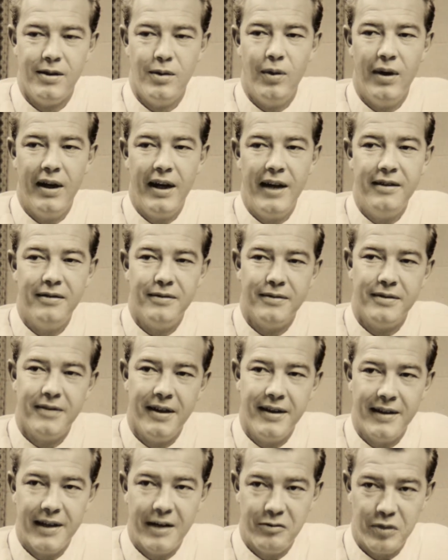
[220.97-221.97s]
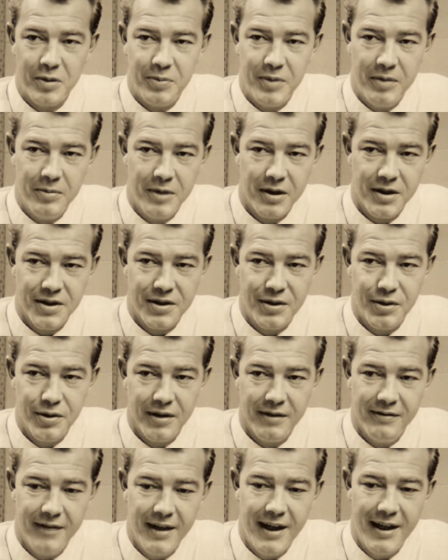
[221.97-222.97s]
Well, I don't think that would be much to
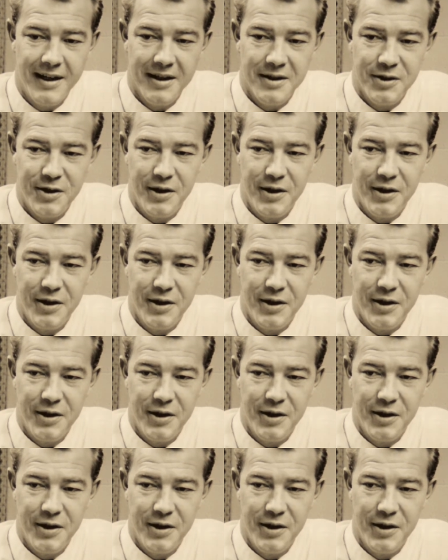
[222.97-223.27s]
your advantage